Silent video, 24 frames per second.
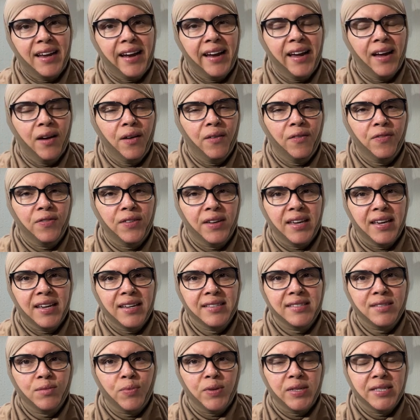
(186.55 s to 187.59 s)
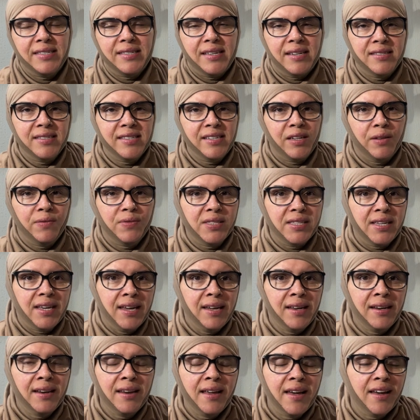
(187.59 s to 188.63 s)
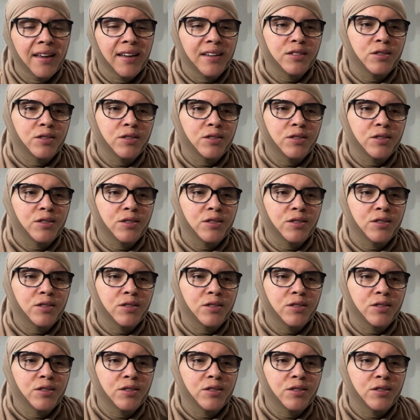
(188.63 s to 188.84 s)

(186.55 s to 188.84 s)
I have kids with sensitive skin.